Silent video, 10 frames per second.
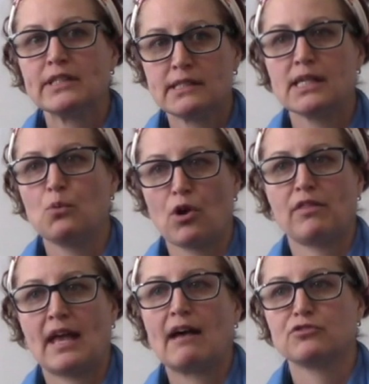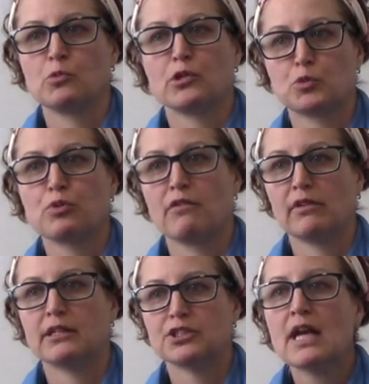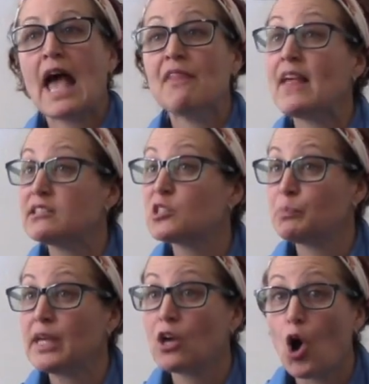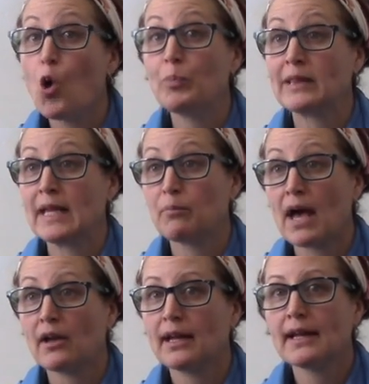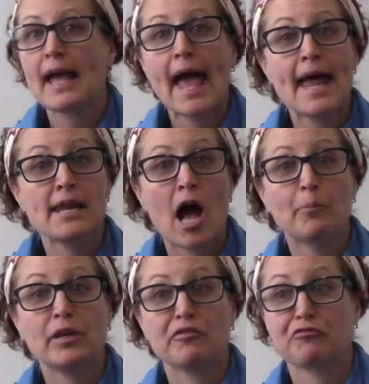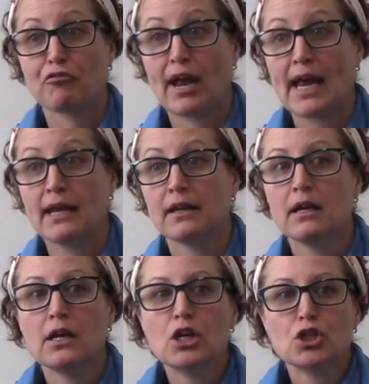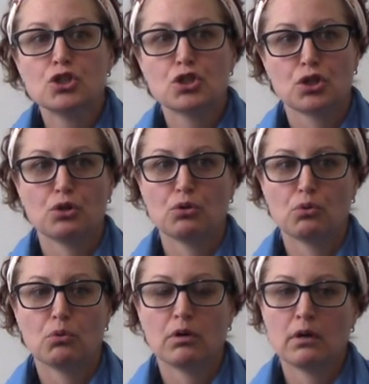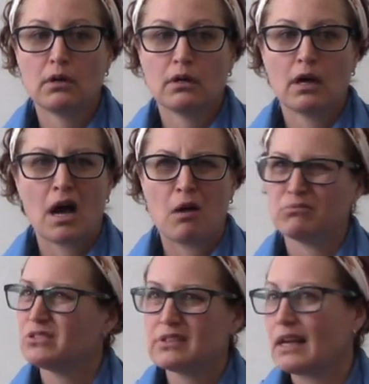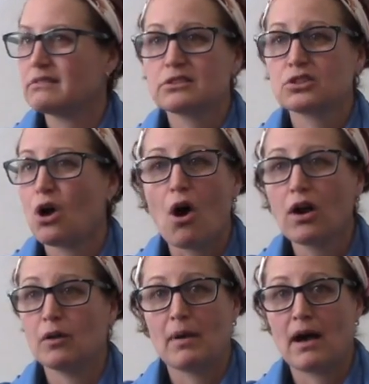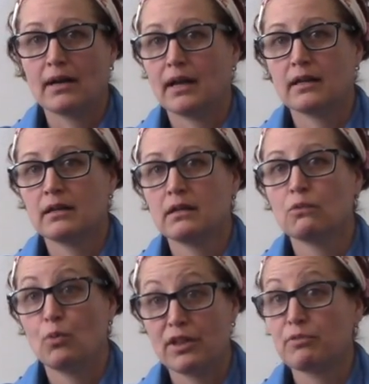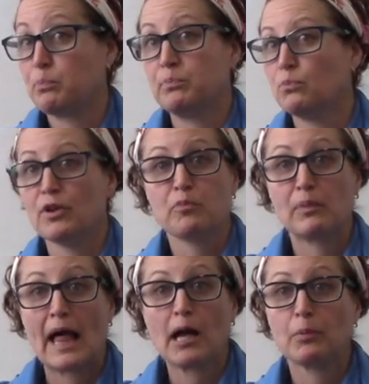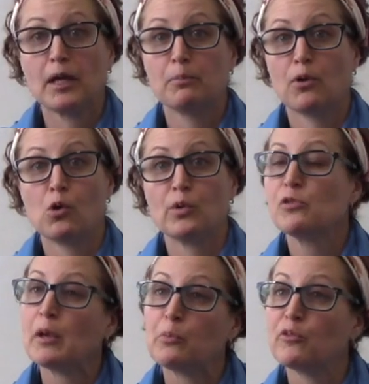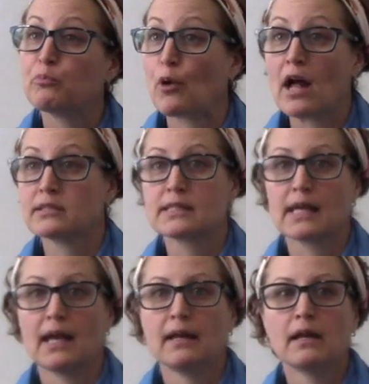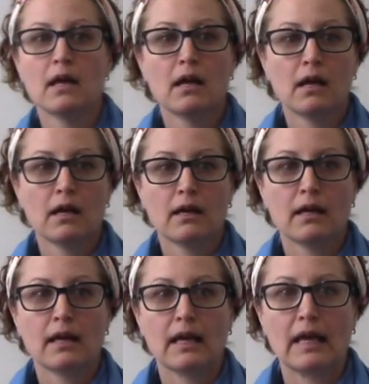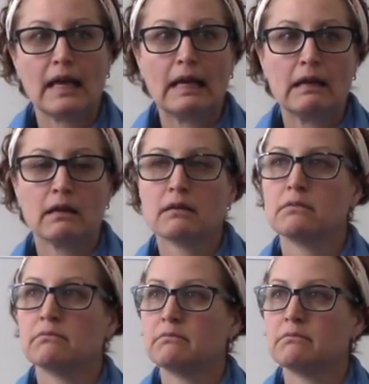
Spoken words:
see where they have so much privilege. And then speak openly about it and not be afraid to talk about it with black people, with people with brown skin, in